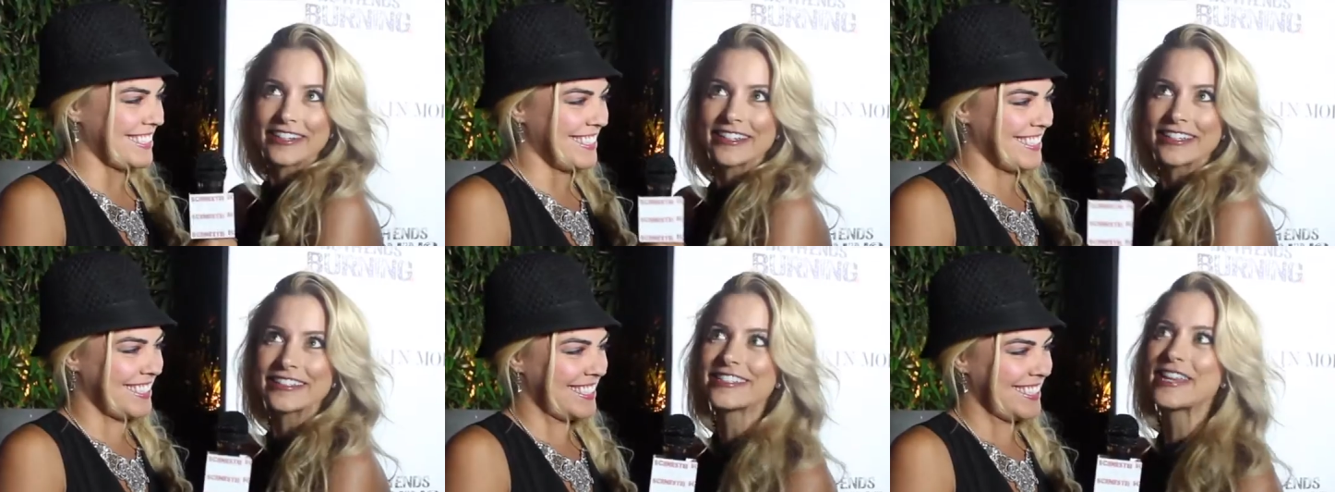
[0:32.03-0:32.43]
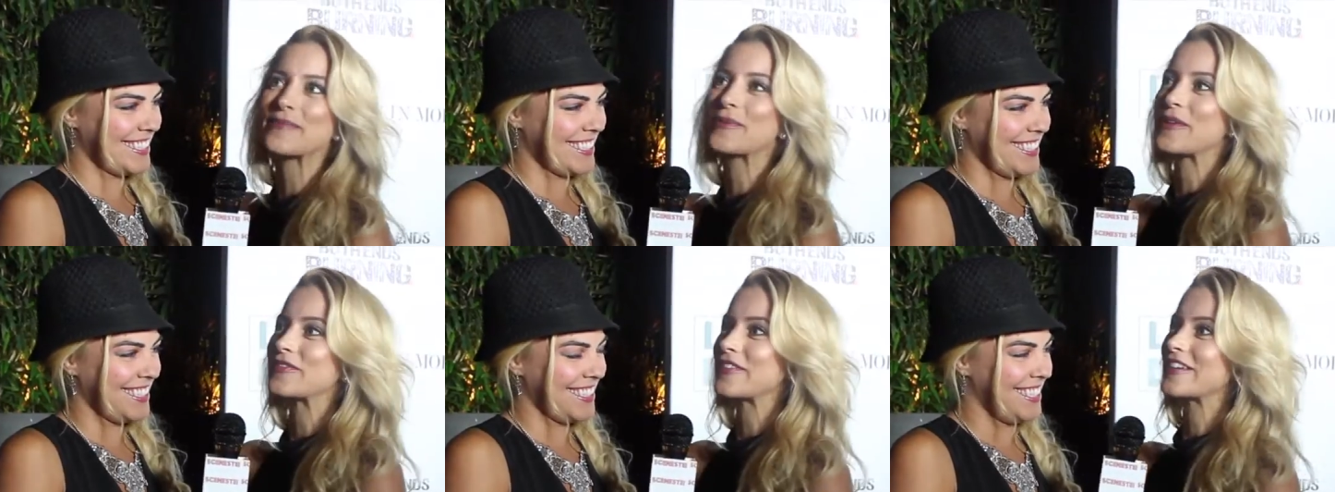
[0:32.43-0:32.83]
Speaker 1: I can say,
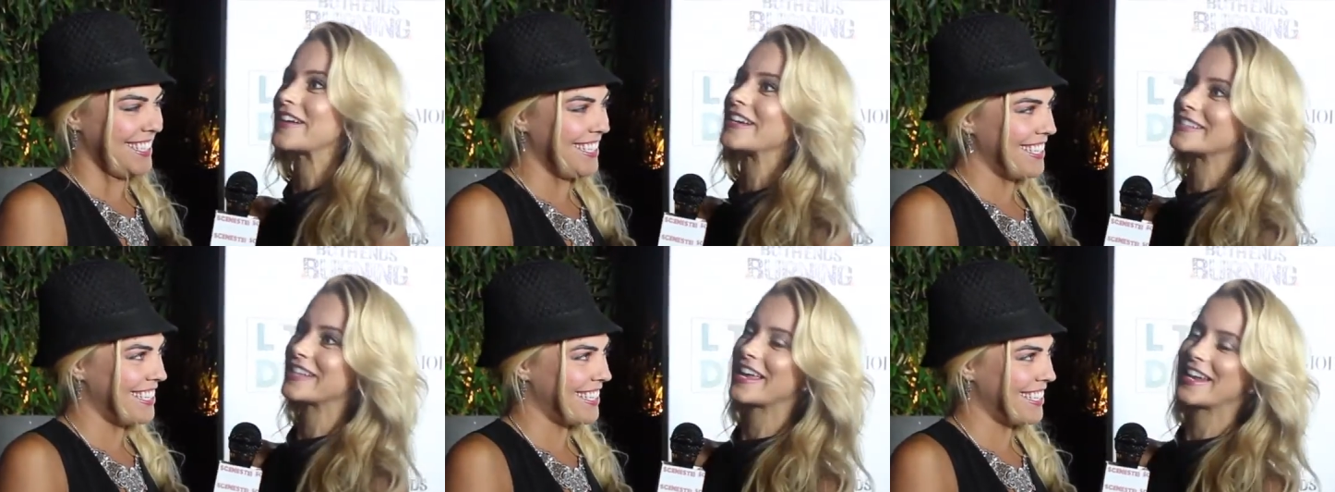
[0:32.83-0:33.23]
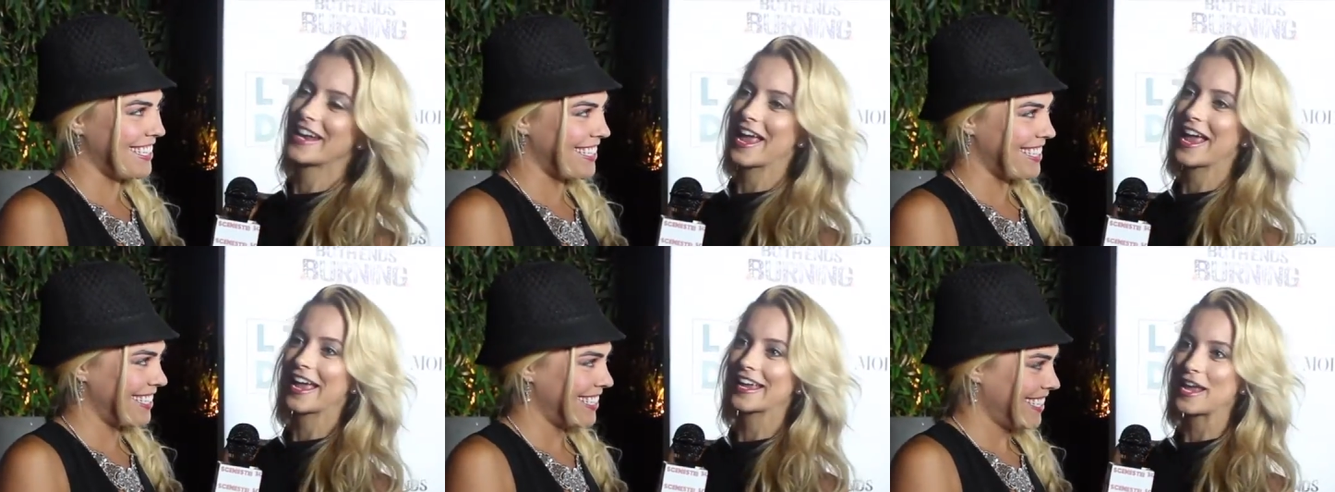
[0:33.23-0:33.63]
but I'm very
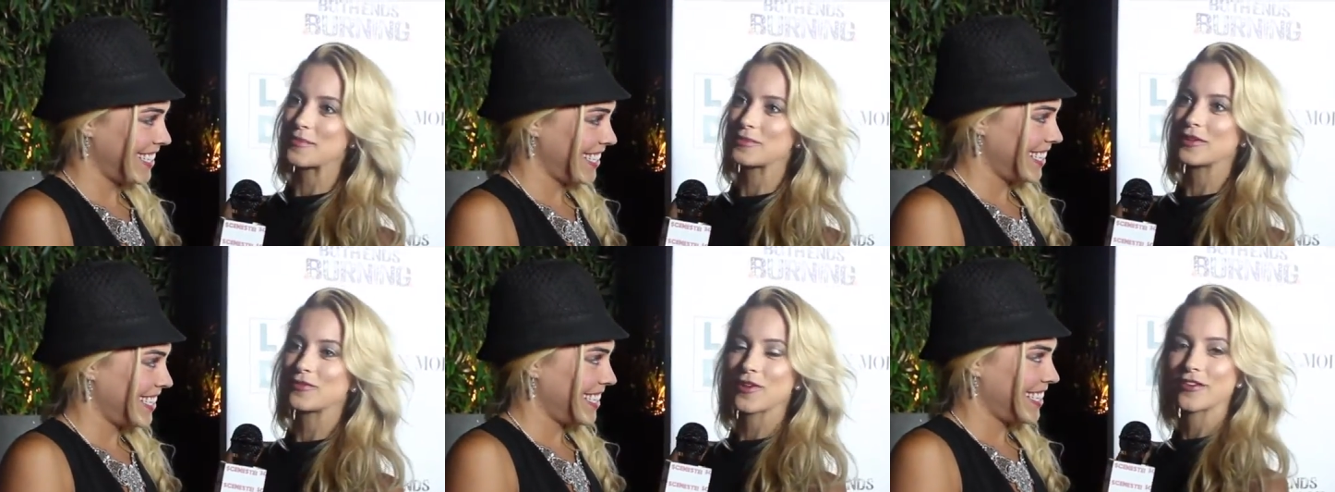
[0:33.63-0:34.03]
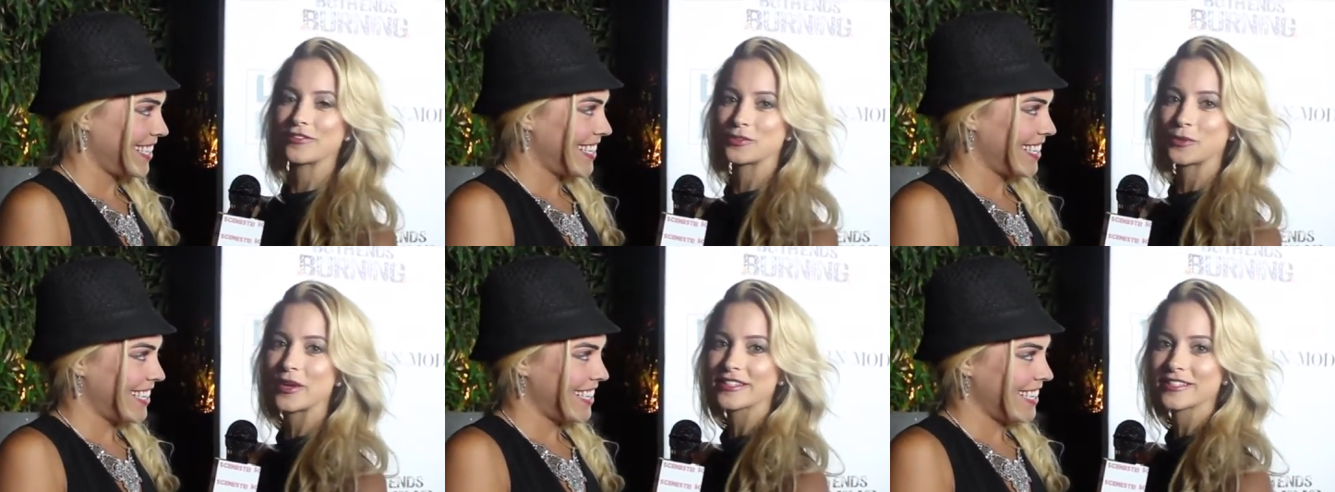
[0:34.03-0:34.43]
excited. I, I can't believe we
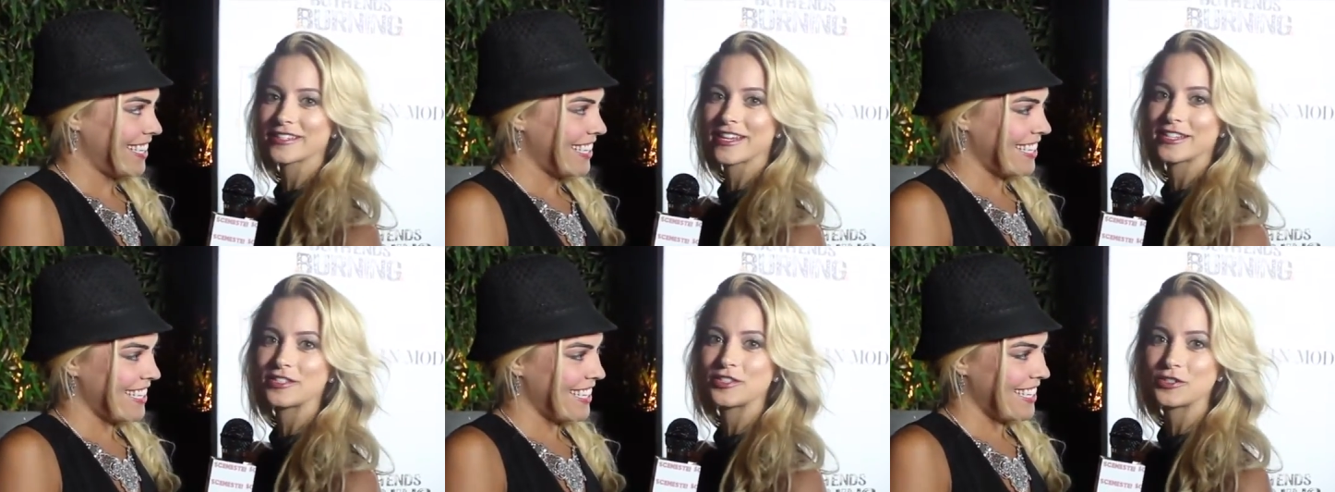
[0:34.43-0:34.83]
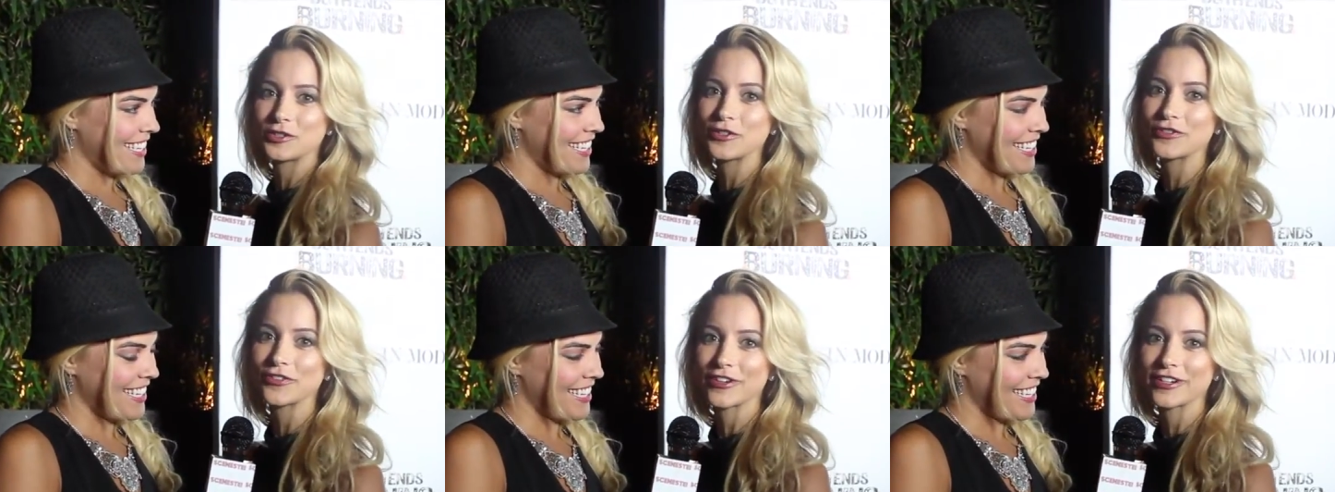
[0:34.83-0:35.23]
have to wait till next
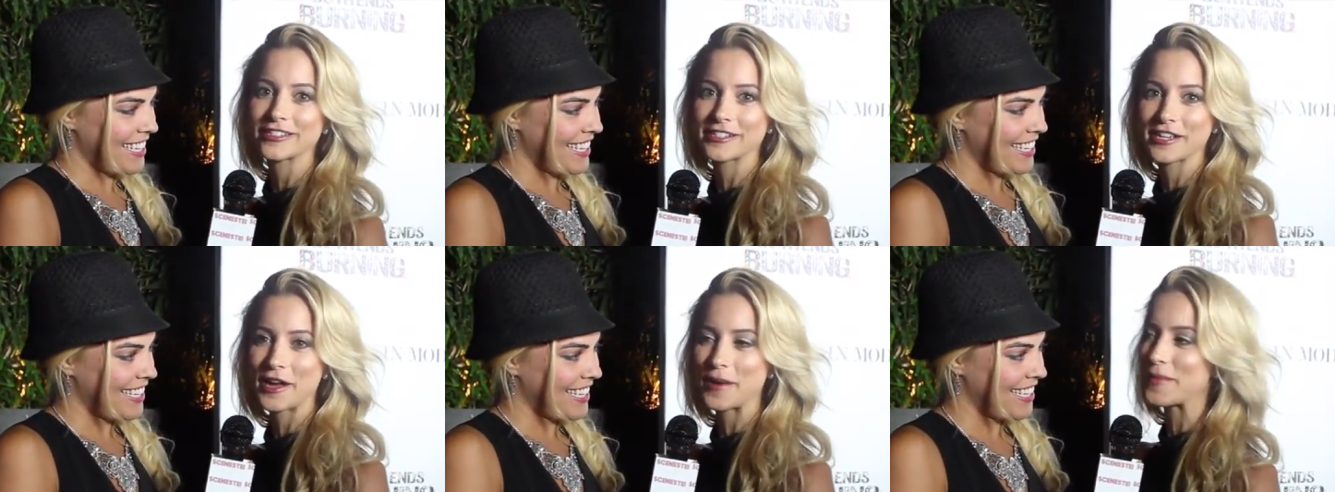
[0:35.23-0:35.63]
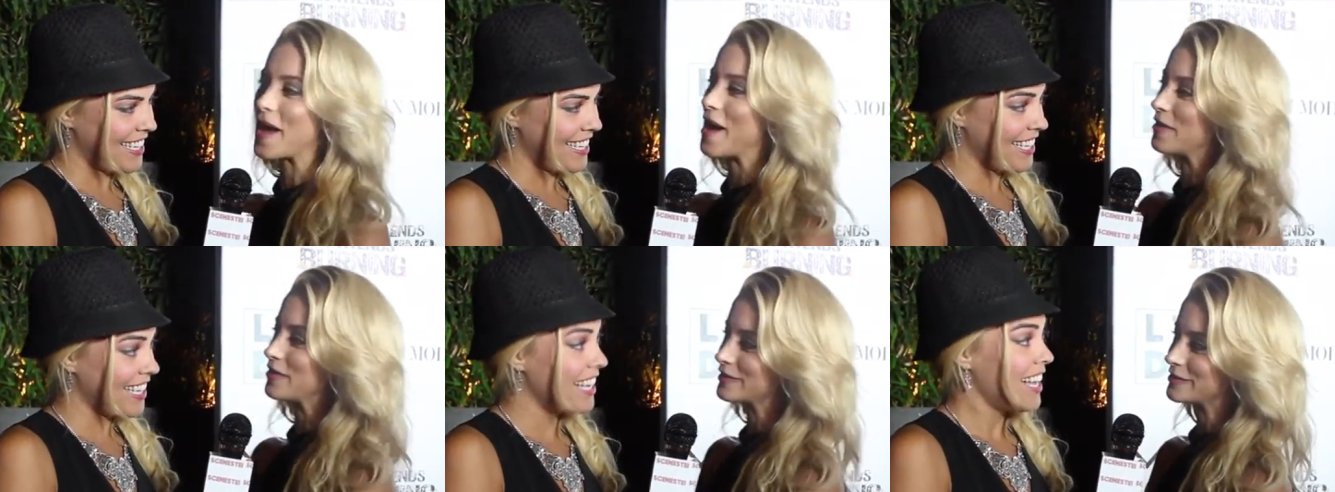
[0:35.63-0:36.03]
June for it to come
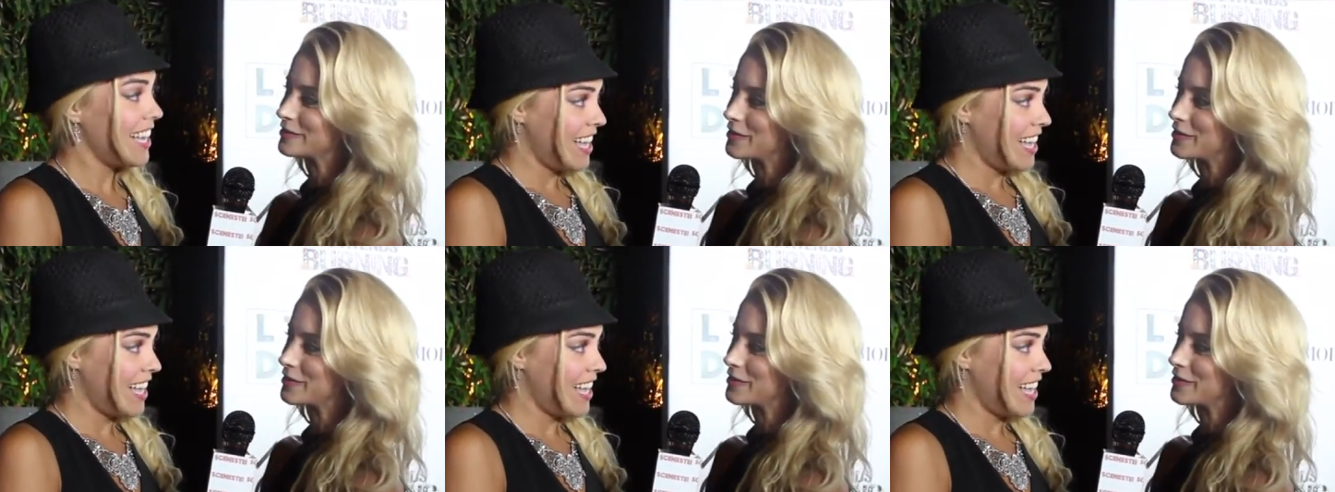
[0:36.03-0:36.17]
out.